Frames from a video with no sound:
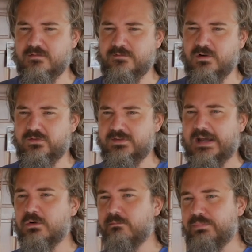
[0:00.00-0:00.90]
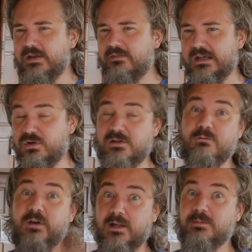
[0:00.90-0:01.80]
of you know sour bit that could
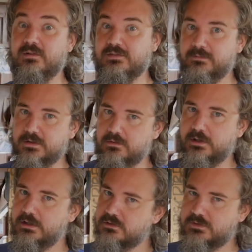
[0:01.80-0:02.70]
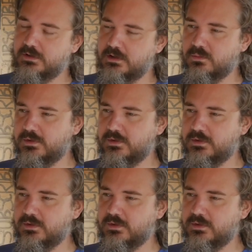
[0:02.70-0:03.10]
develop into something mm really interesting in a